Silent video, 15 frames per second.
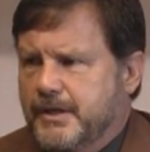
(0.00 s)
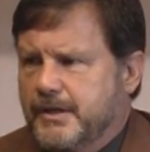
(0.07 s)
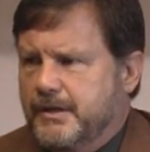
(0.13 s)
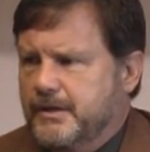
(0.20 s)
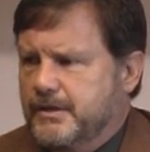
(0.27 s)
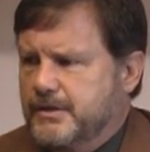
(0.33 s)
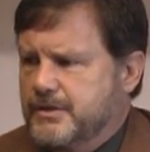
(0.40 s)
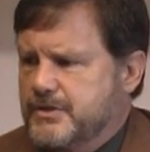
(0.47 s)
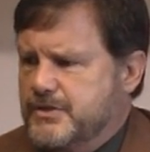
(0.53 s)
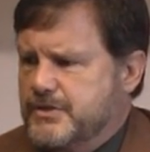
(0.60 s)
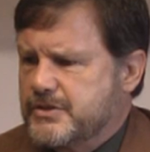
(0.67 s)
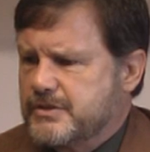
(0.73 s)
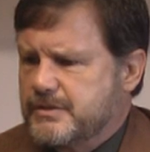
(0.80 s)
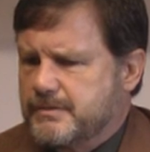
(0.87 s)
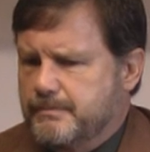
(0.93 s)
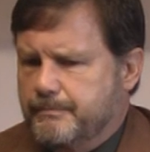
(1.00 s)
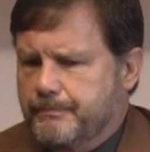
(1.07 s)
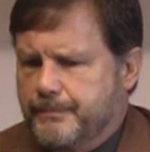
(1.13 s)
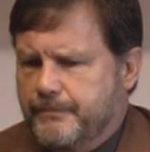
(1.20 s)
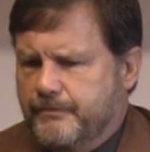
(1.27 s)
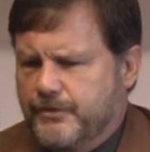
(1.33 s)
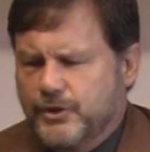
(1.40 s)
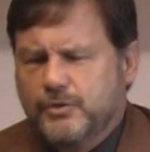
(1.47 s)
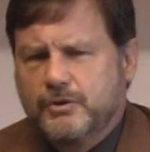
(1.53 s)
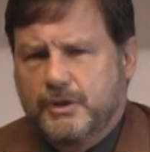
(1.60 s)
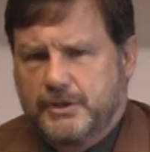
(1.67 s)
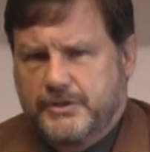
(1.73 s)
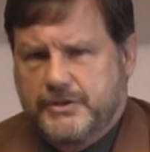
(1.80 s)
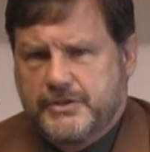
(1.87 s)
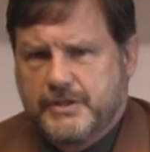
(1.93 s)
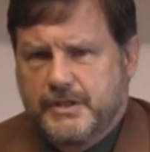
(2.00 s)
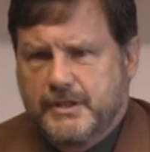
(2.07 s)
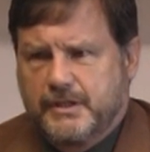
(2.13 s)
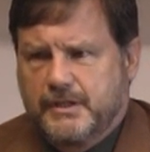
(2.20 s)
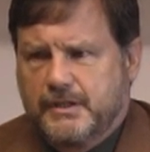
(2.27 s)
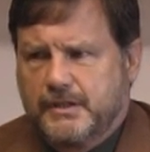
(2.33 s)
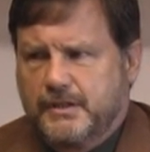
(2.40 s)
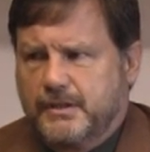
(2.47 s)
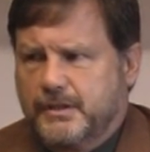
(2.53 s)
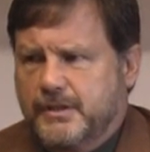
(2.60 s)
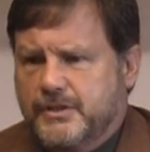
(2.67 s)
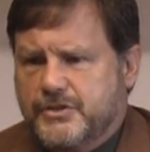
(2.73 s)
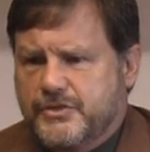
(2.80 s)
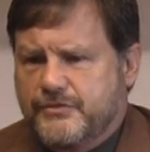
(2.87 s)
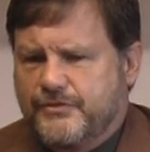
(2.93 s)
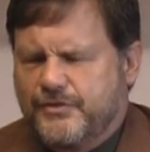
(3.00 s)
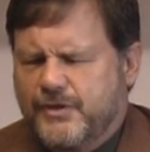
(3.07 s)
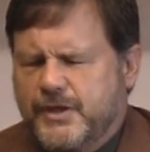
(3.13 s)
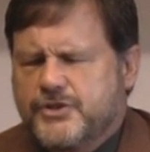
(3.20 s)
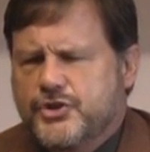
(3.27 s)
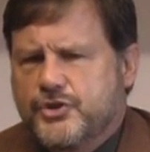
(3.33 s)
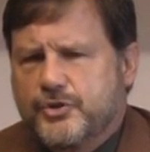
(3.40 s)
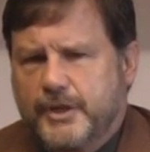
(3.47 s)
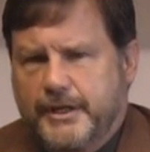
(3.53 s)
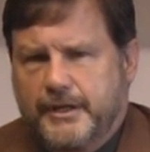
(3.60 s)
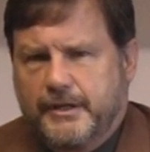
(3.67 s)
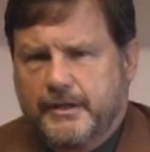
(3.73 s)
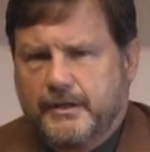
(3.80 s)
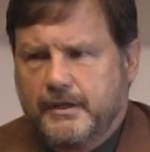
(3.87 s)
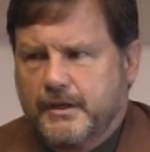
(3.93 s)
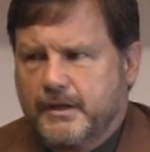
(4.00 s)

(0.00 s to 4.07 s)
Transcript: is fruitless. It's frustrating.